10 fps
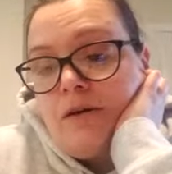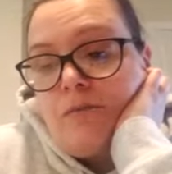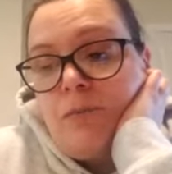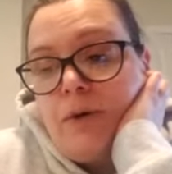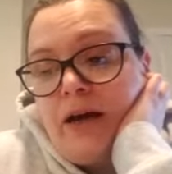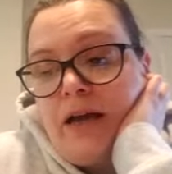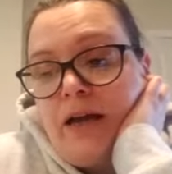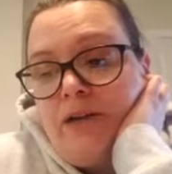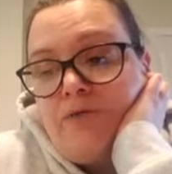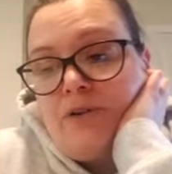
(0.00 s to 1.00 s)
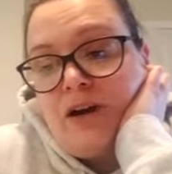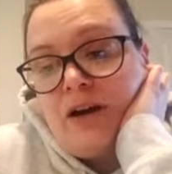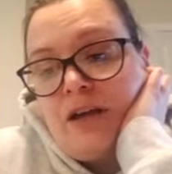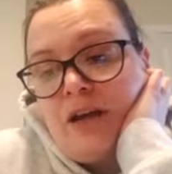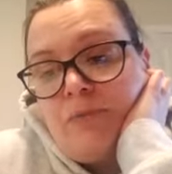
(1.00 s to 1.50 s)
But if we're
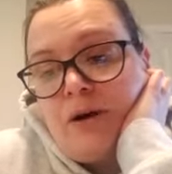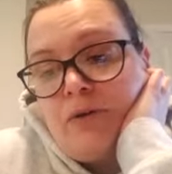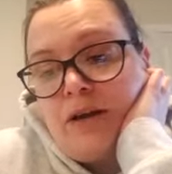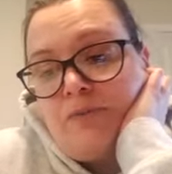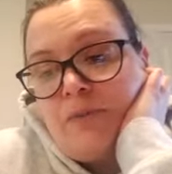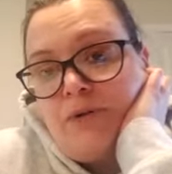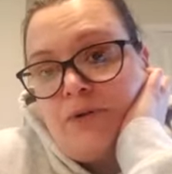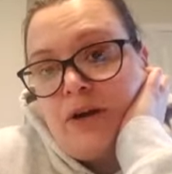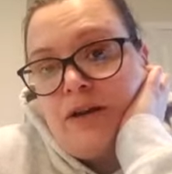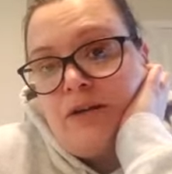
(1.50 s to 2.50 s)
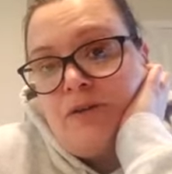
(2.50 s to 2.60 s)
talking about respiratory